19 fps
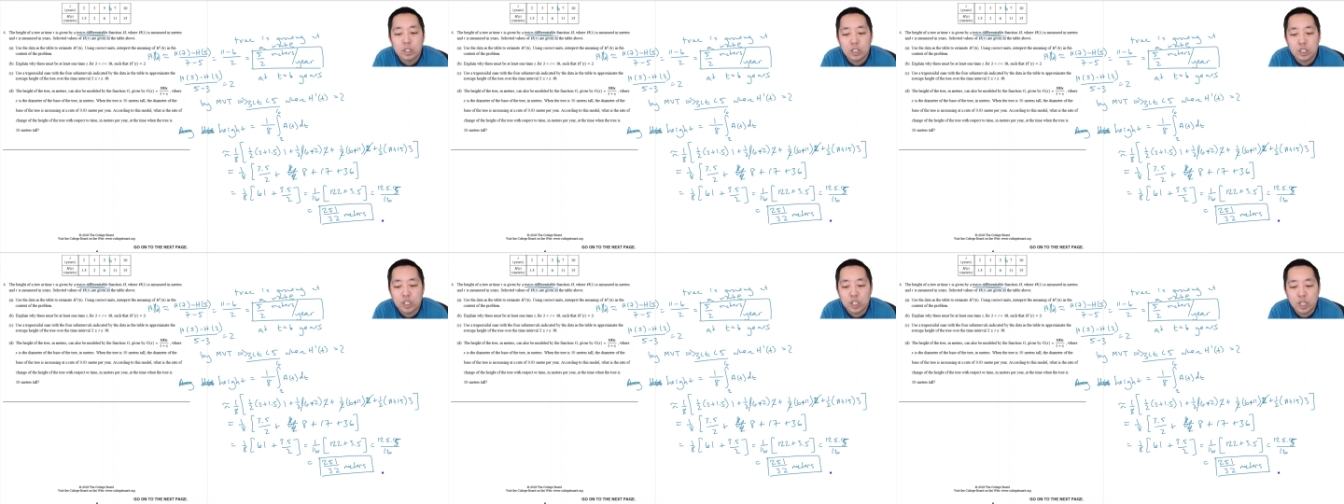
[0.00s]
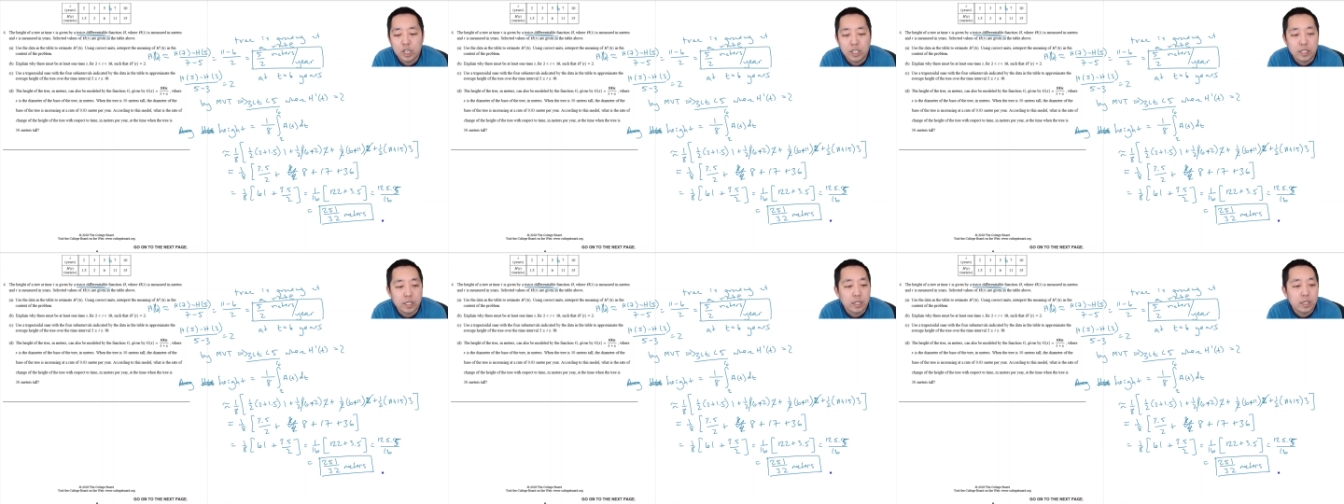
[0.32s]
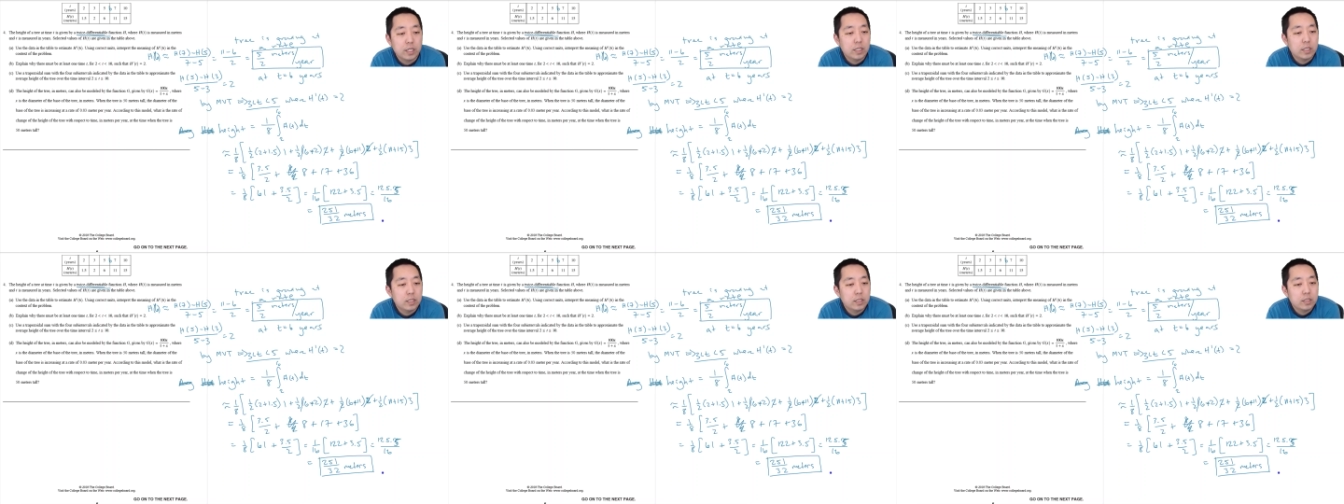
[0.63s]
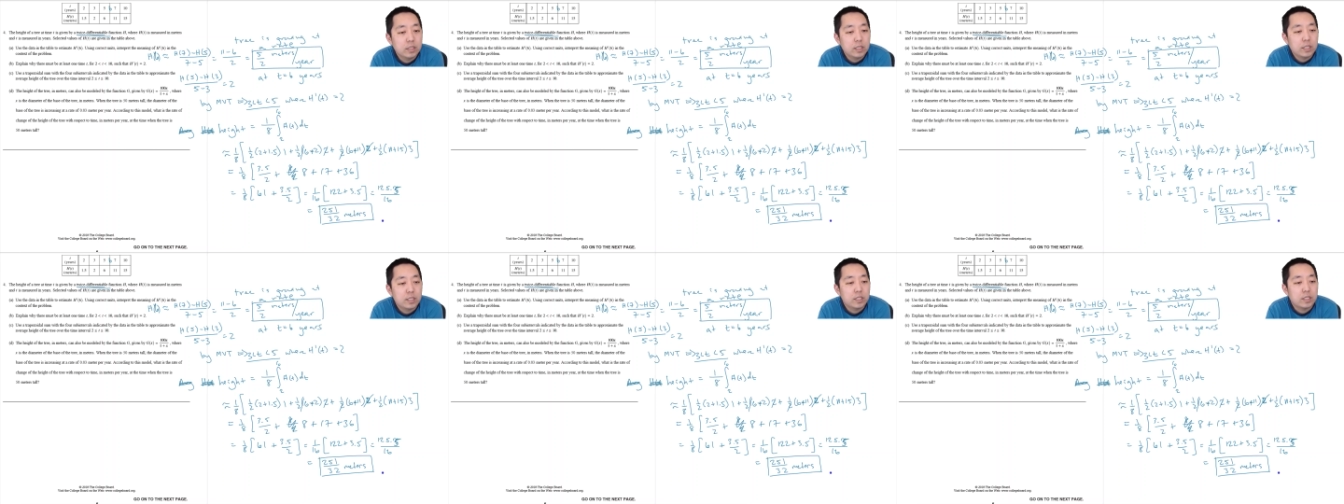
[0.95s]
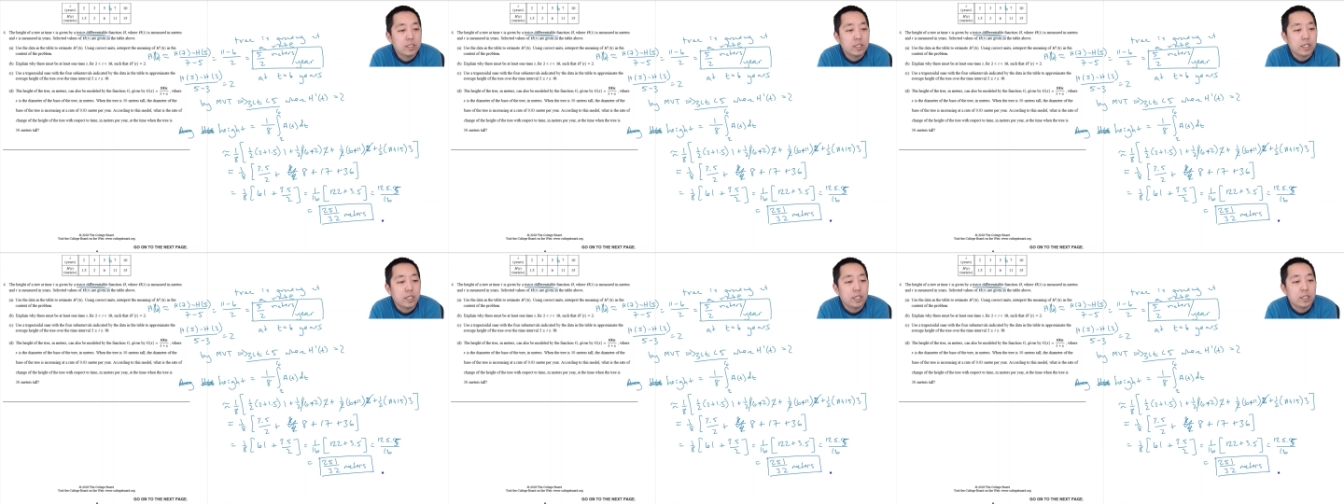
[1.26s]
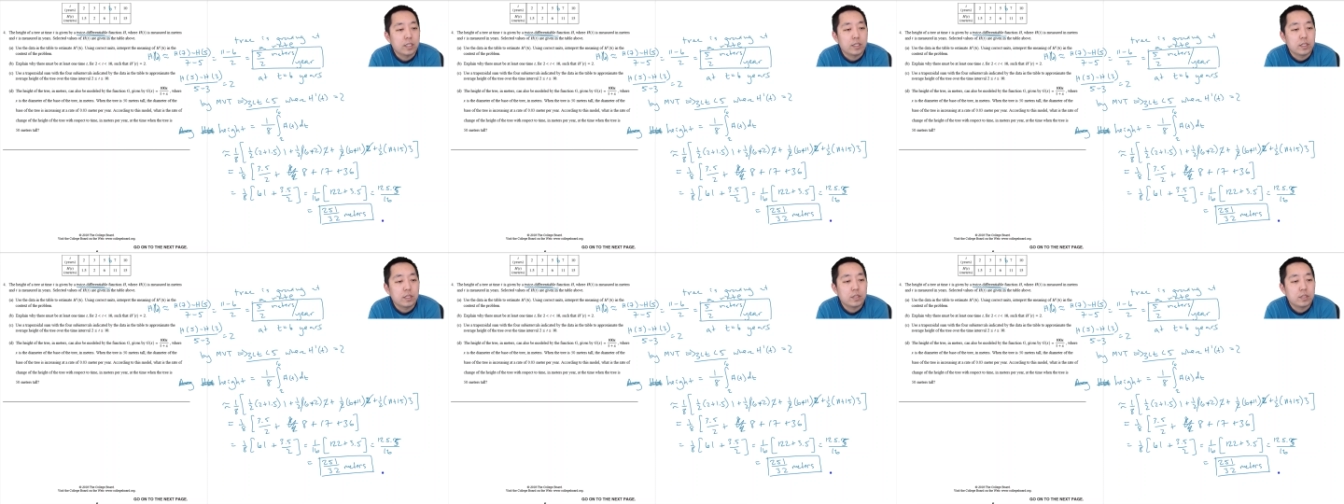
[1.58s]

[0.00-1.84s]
Good. Let's see.